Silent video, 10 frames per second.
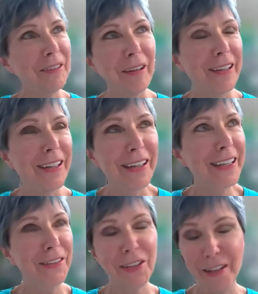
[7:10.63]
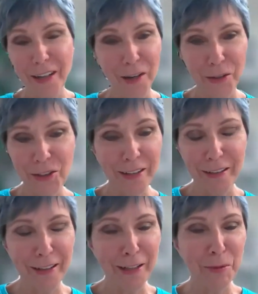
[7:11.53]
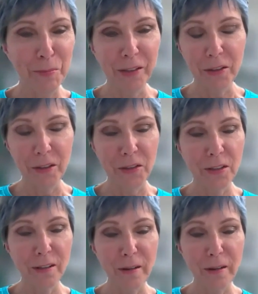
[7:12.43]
I can't tell you how excited I am about this.